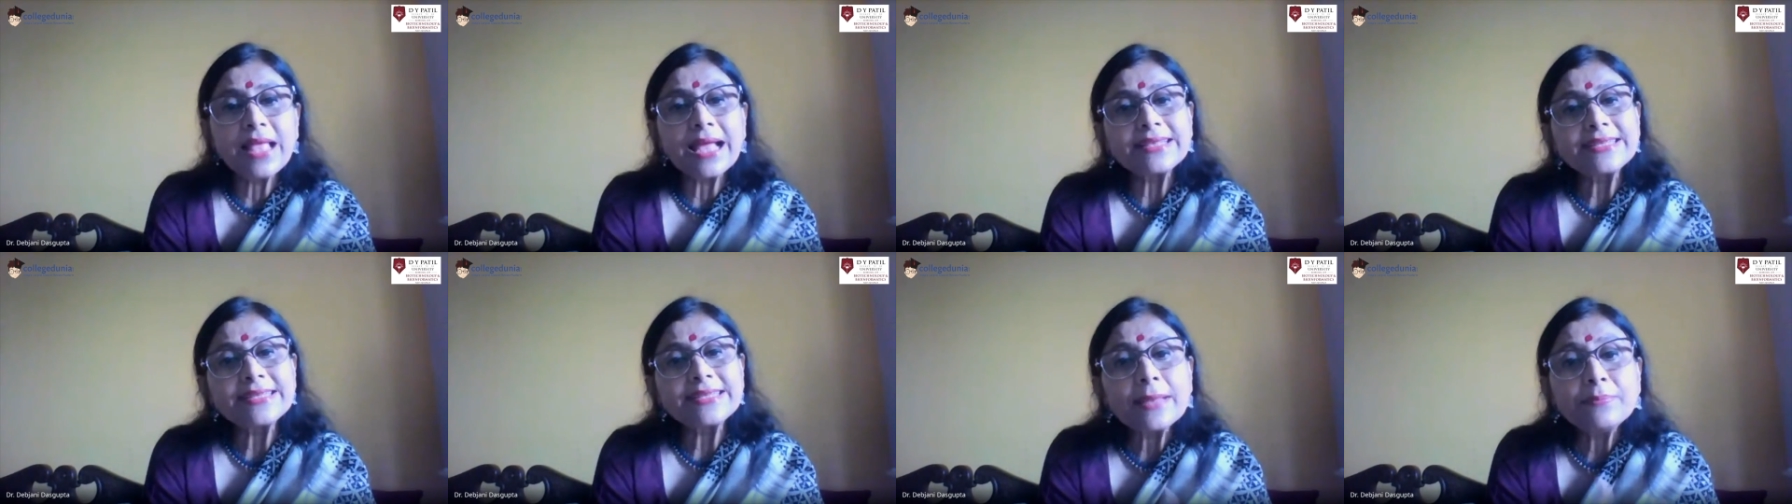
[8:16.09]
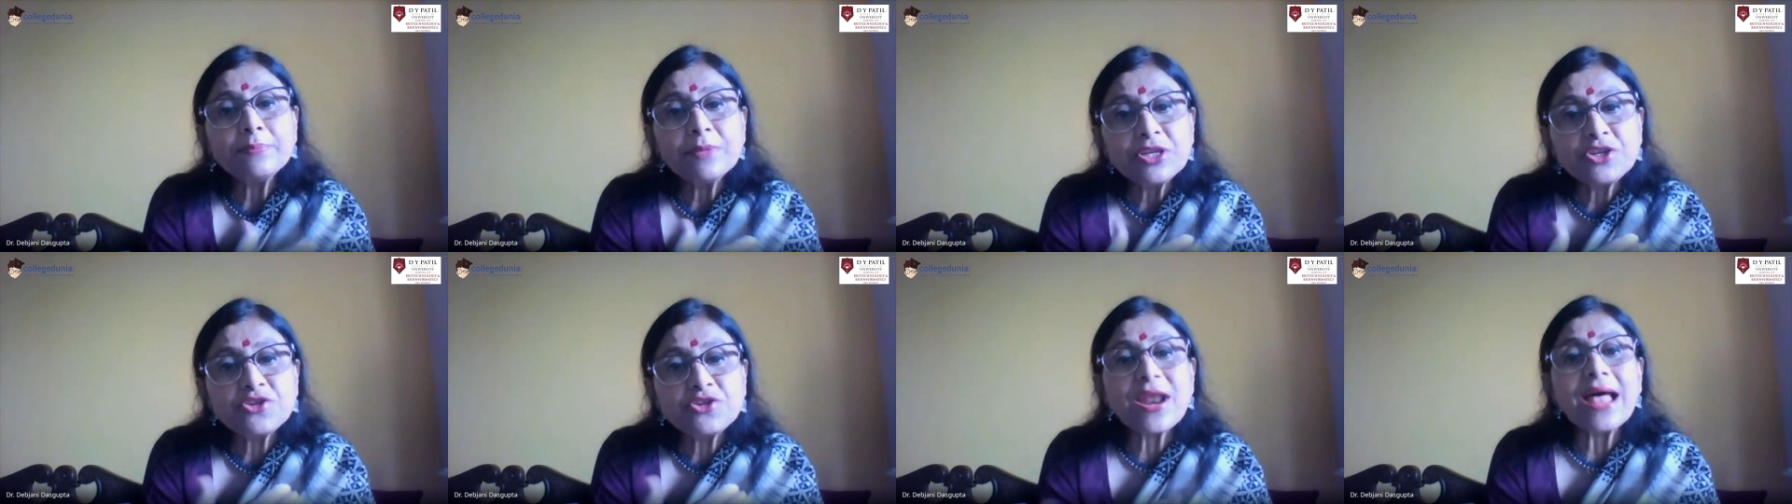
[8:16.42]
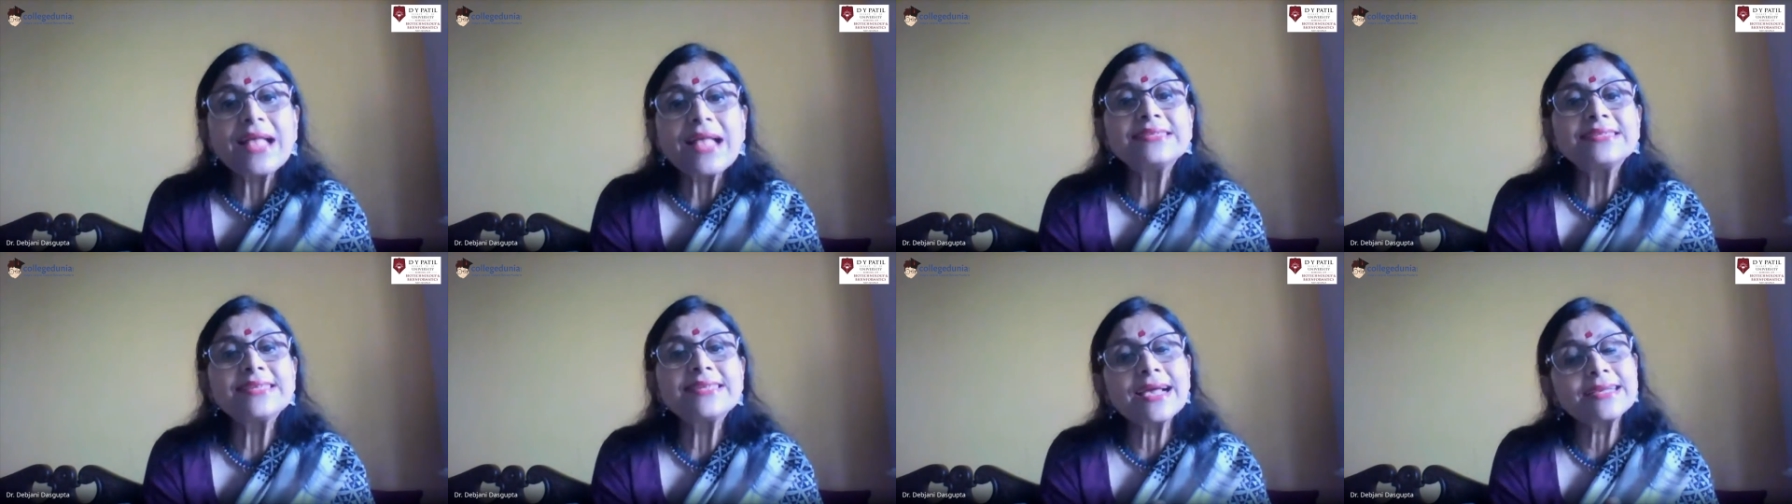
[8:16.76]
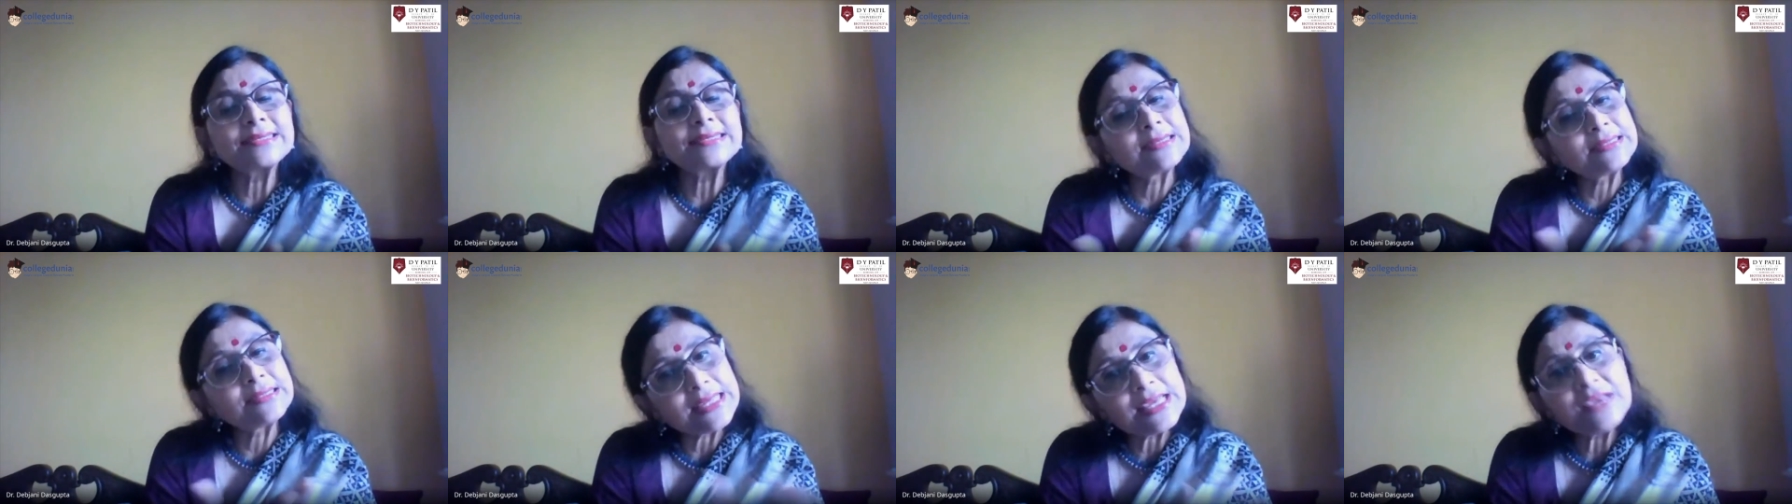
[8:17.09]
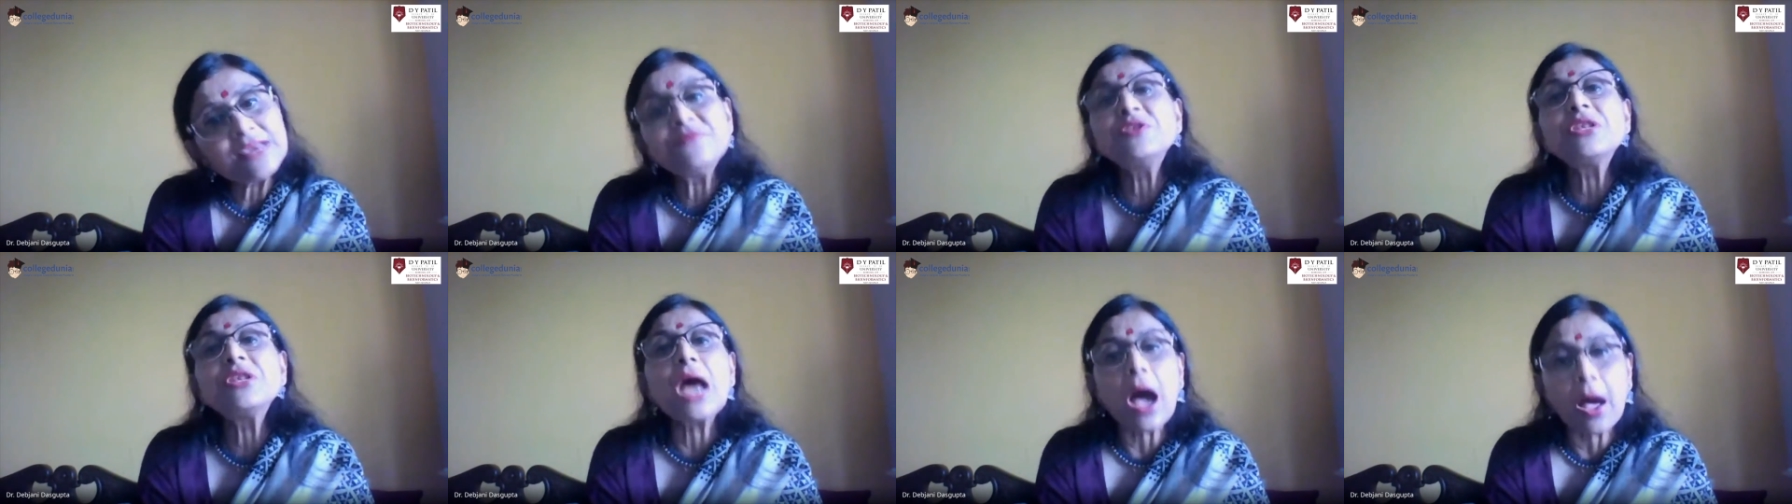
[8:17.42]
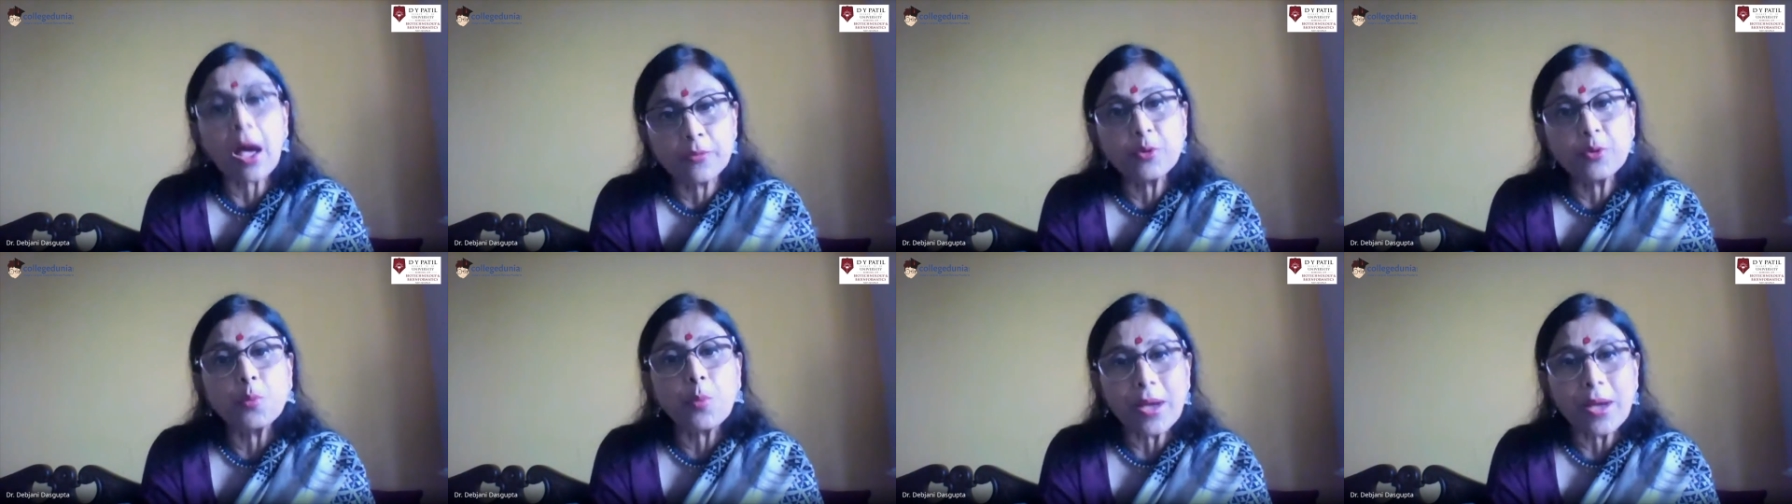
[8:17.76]
that can be transacted even
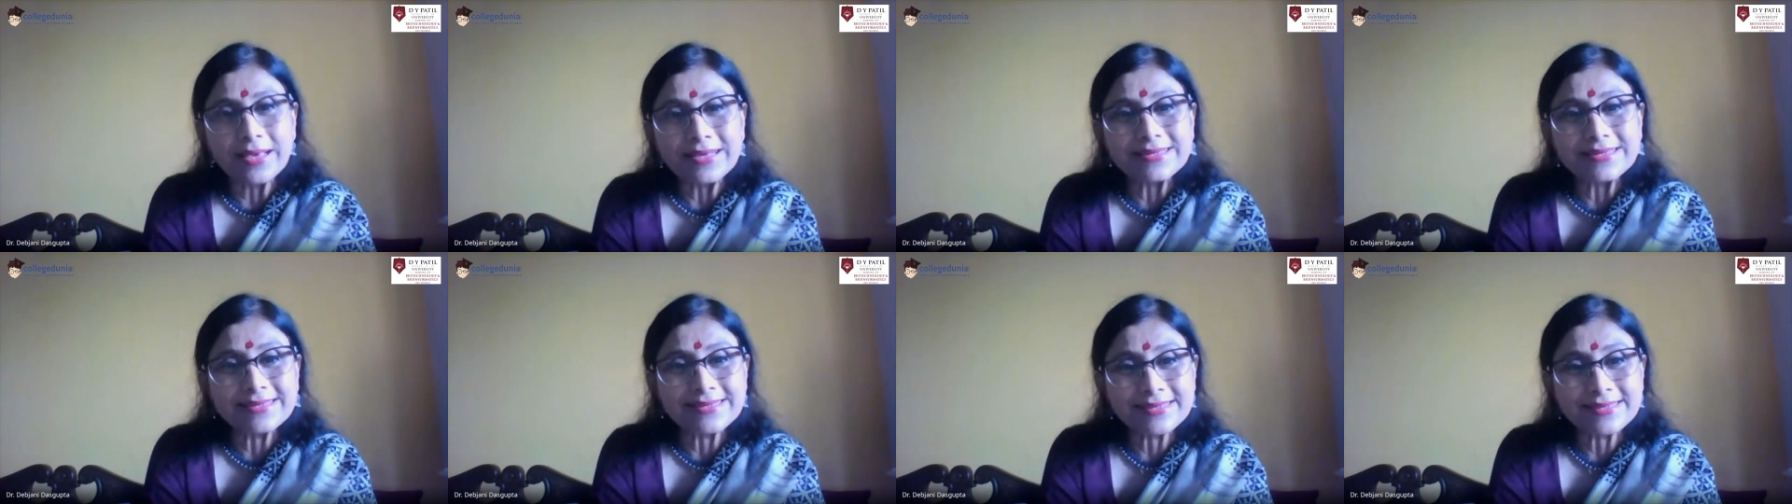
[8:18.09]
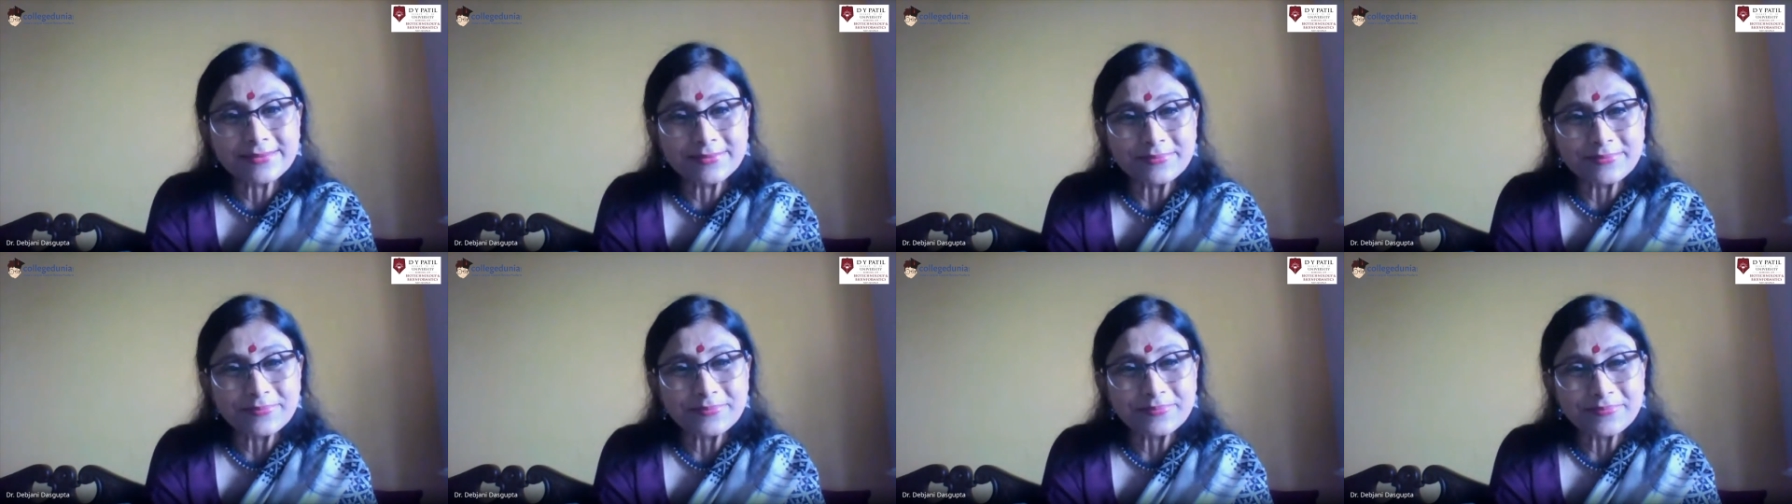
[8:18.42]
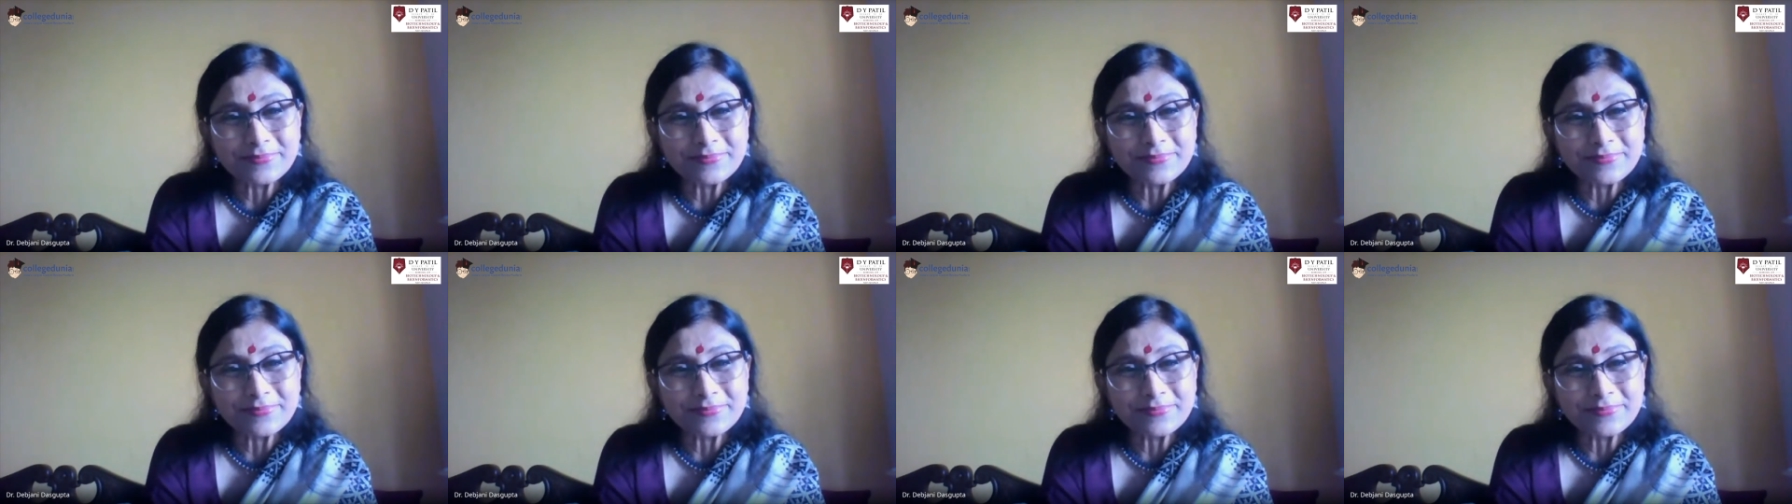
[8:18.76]
otherwise.